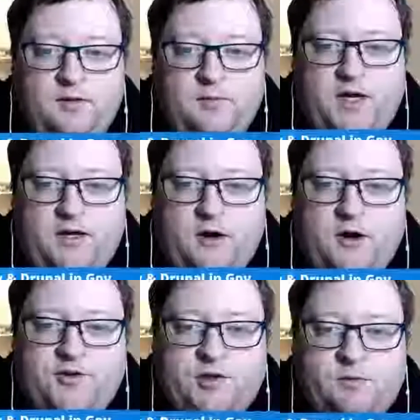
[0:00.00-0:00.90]
Mike
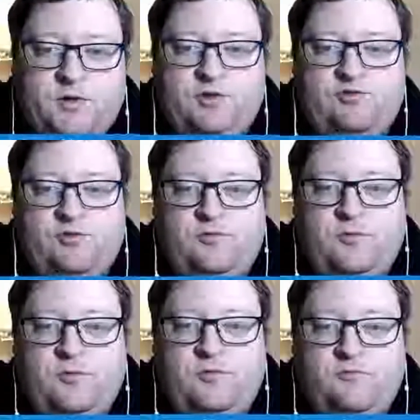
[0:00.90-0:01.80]
also wrote
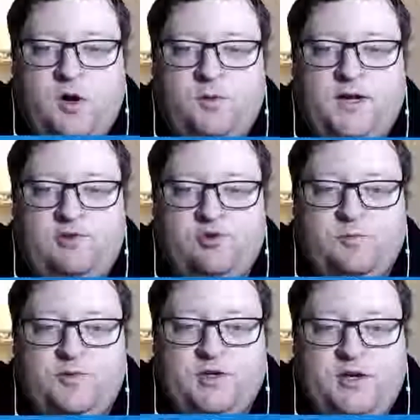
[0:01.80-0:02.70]
a
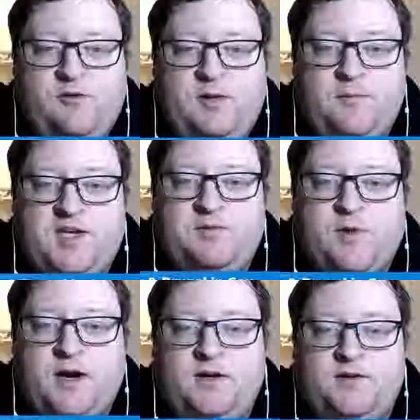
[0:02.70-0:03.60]
Drupal security best
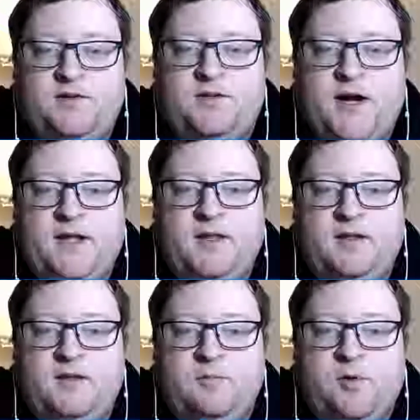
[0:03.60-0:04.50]
practices to highlight
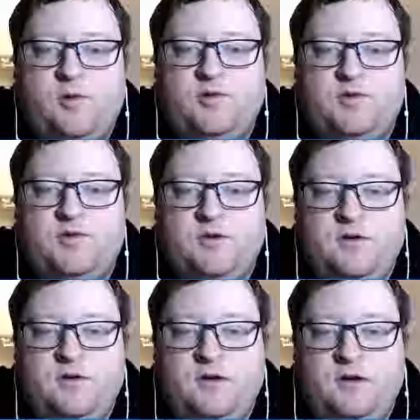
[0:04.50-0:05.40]
approaches
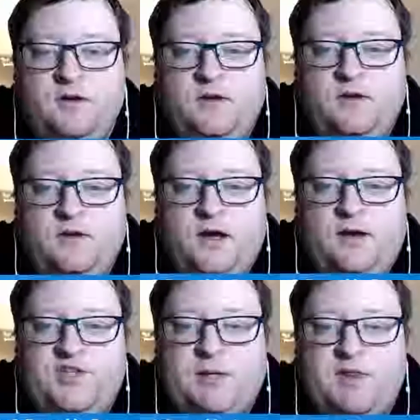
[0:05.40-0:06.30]

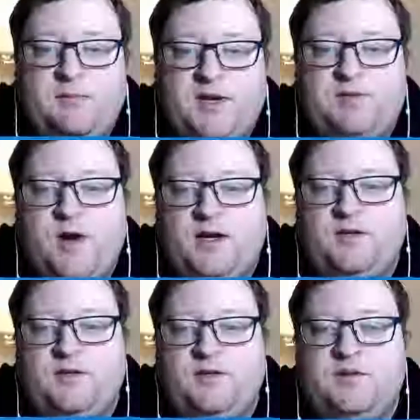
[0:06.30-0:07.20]
of some of the best
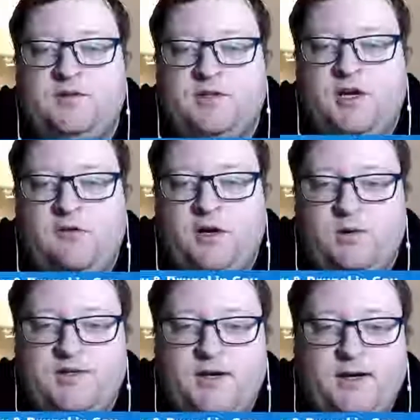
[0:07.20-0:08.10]
practices in securing your
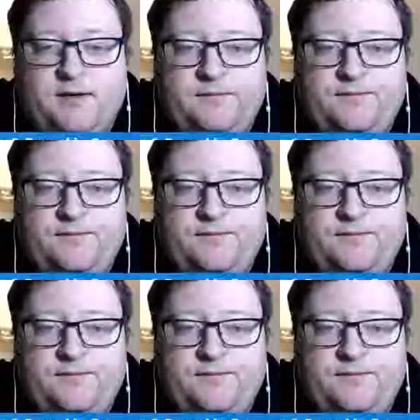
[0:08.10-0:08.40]
site.